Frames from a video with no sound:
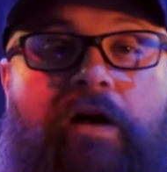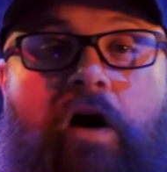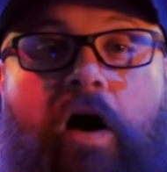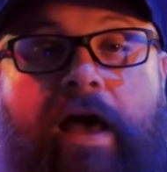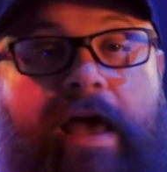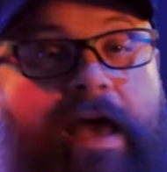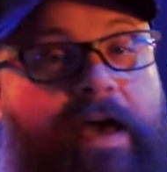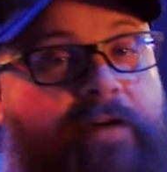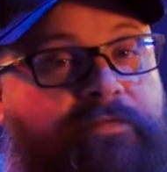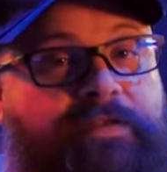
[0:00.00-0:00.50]

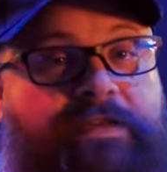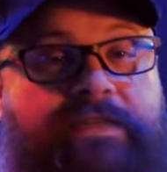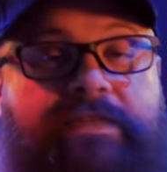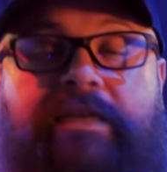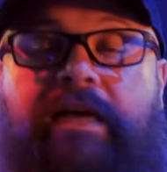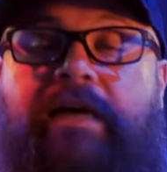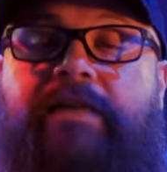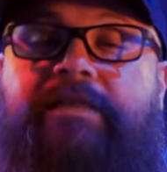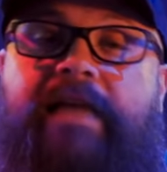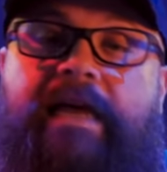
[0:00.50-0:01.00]
I have
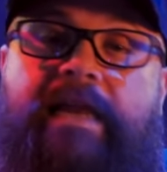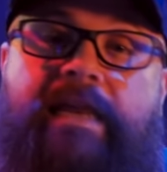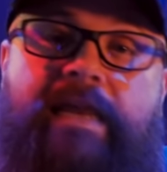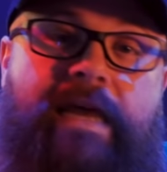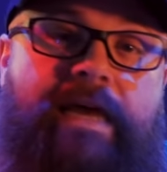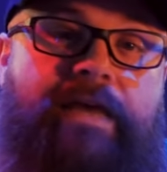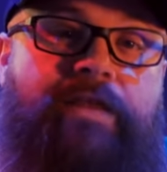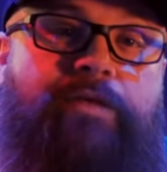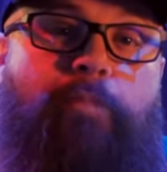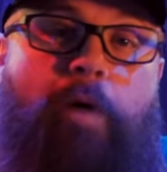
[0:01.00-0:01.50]
discussed at
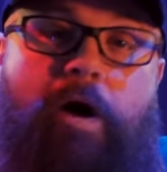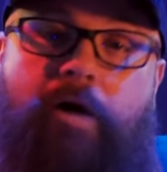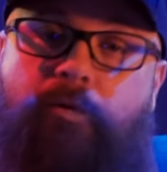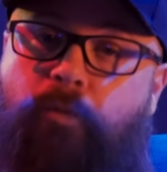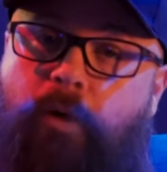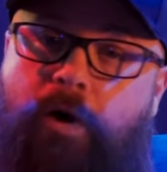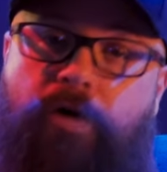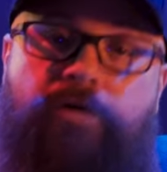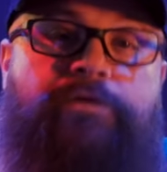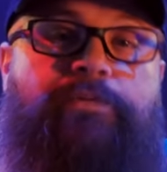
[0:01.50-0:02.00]
length my
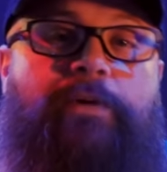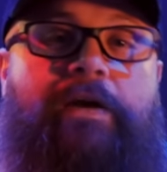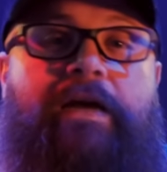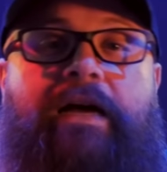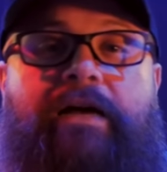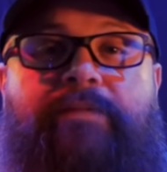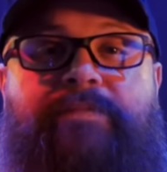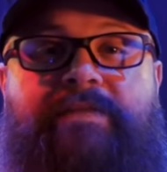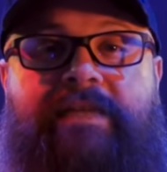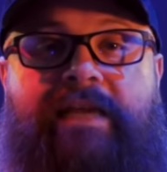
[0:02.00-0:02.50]
woes when it
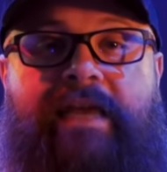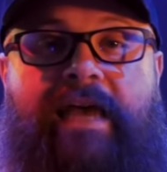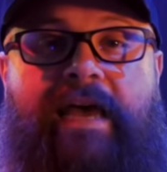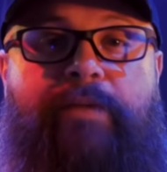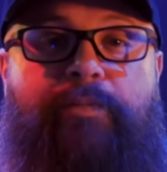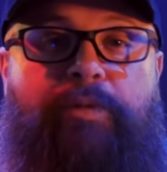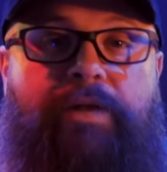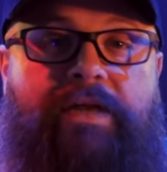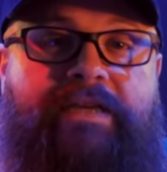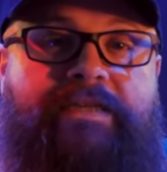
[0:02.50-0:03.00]
comes to
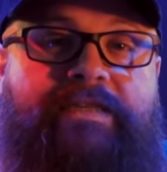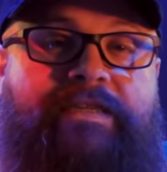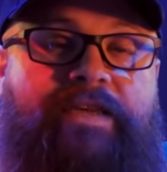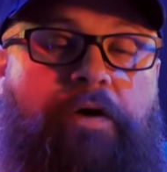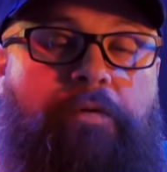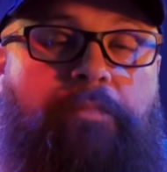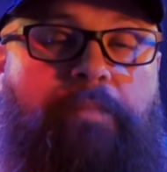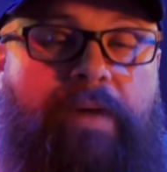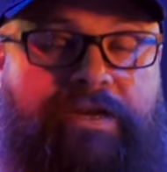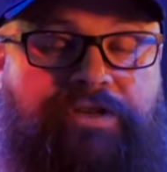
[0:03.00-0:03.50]
cabling,
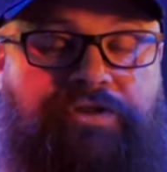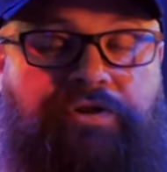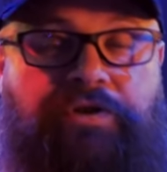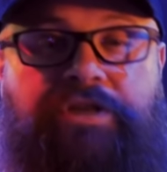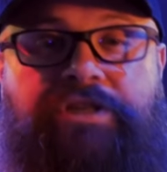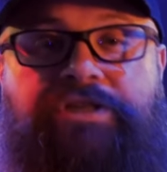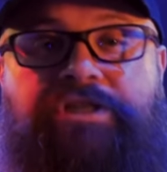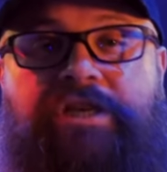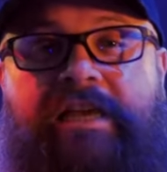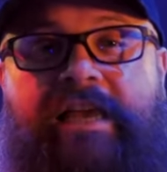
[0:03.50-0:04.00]
so make sure
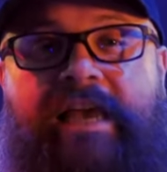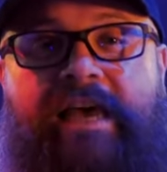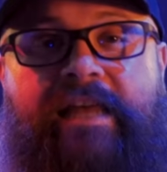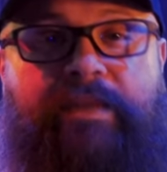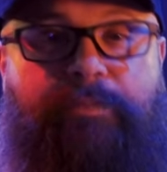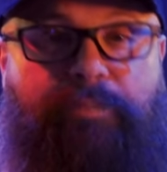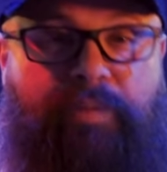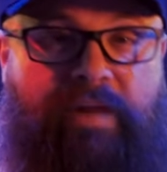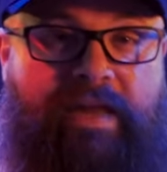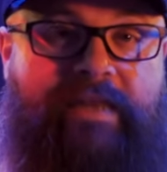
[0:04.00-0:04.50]
you check out
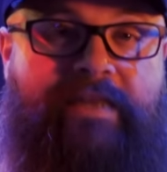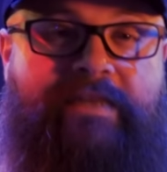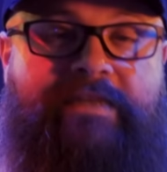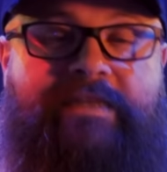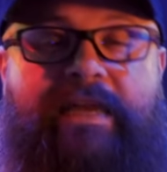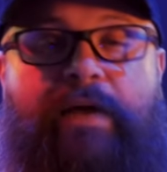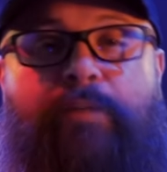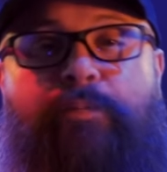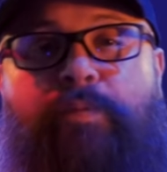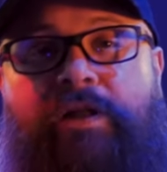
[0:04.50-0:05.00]
the
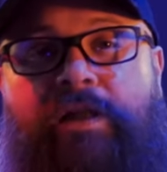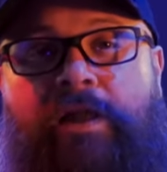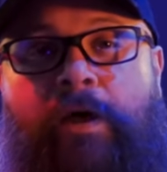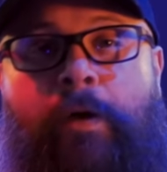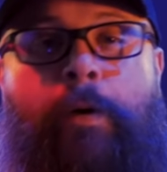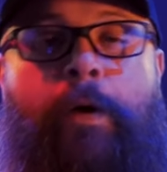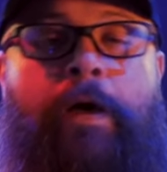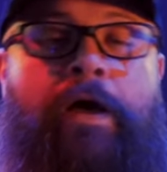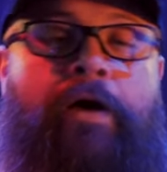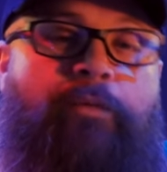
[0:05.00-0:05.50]
playlist down
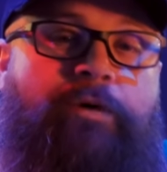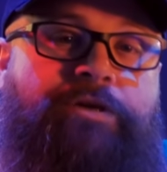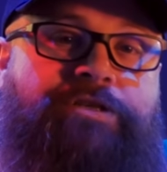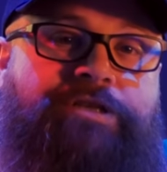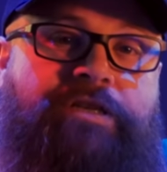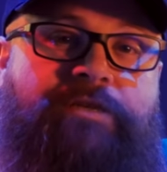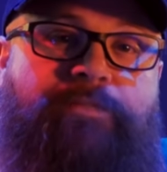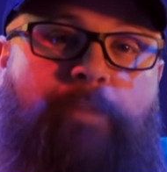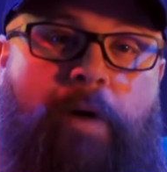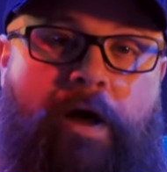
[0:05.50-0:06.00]
below,
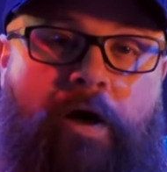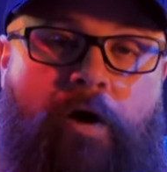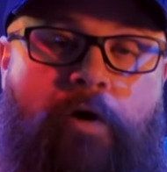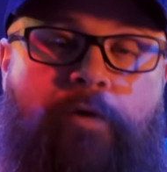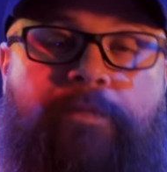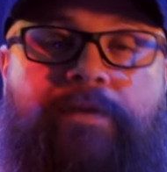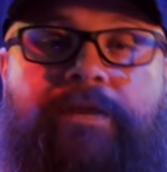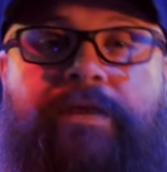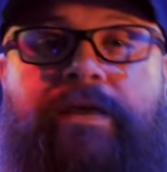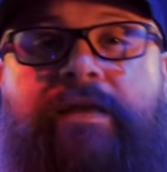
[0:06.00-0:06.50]
which is my
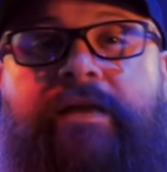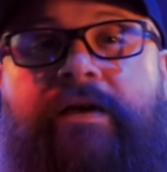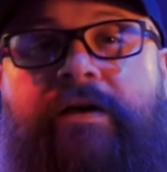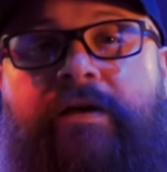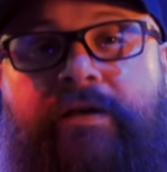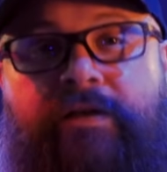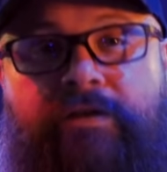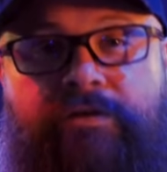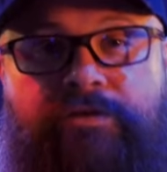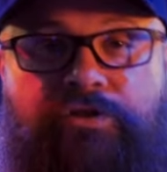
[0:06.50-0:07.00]
home
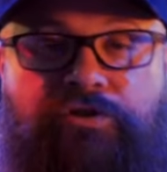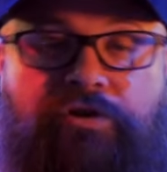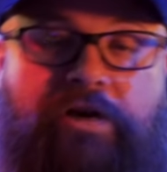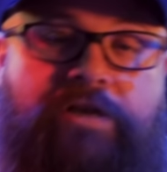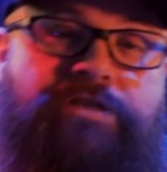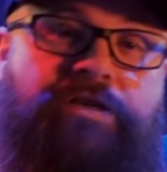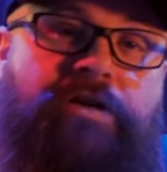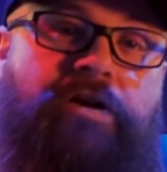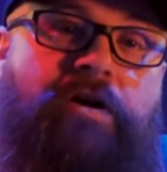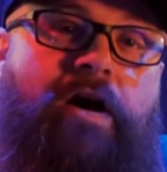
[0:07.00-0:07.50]
theater
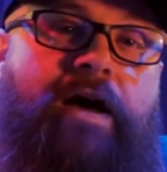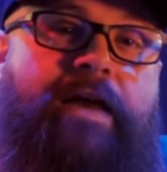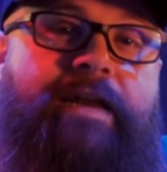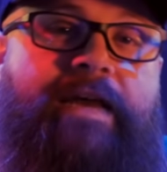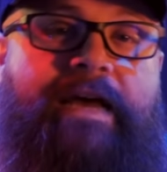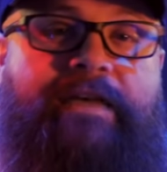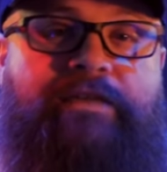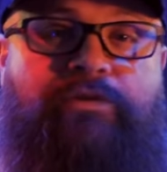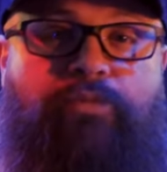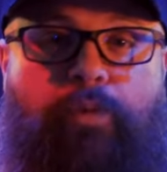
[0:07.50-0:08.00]
construction guide
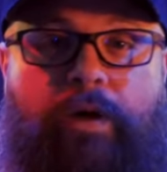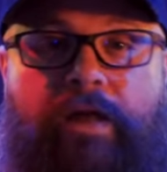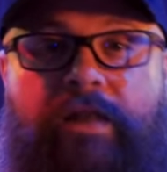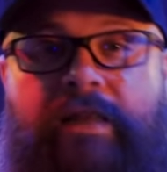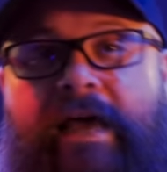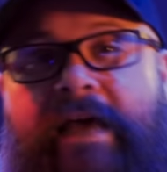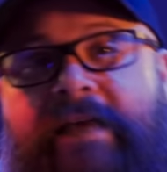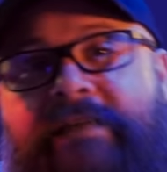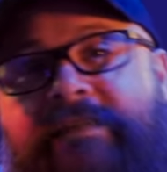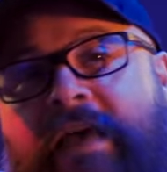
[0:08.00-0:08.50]
as
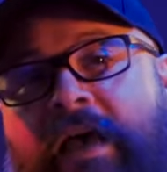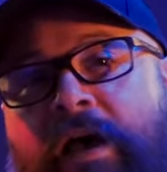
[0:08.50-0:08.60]
well as